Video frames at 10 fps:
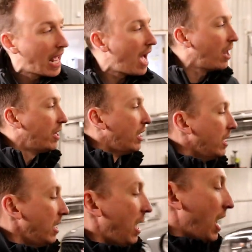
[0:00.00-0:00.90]
it out.
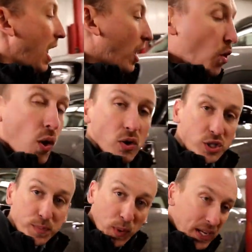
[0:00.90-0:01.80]
A
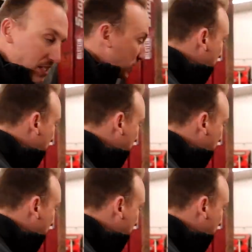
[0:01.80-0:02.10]
coil spring